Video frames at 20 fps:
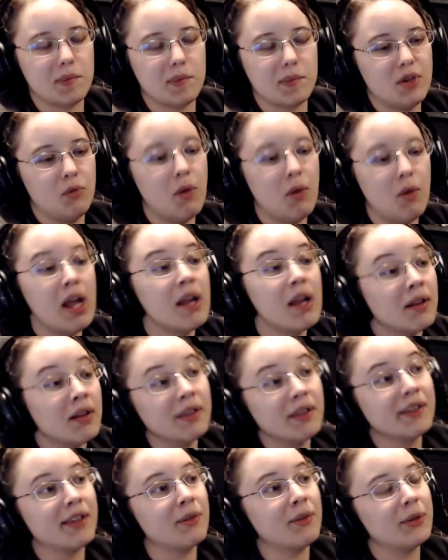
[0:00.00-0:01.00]
Well,
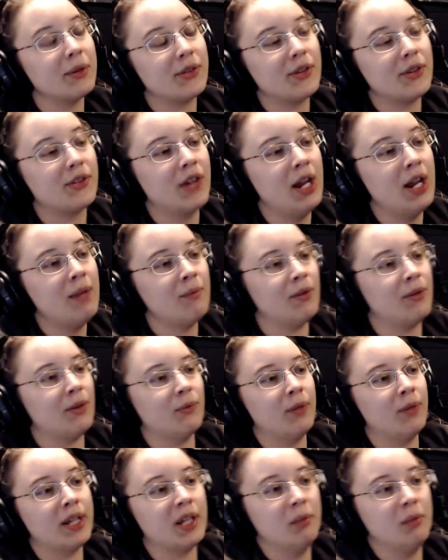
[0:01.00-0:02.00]
there was the time where
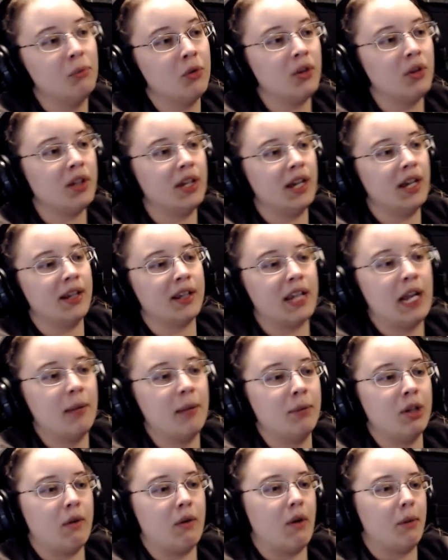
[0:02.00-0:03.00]
Rick and Morty had a
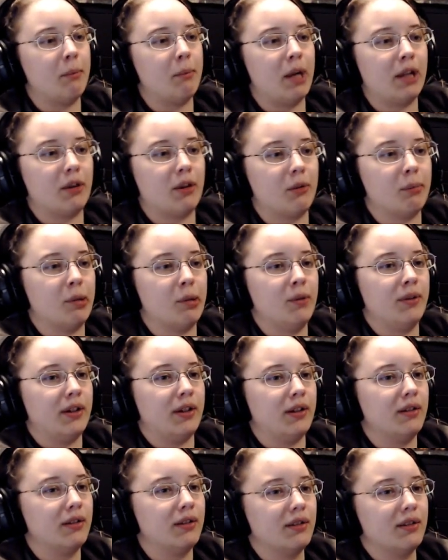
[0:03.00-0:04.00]
cameo on My Little Pony.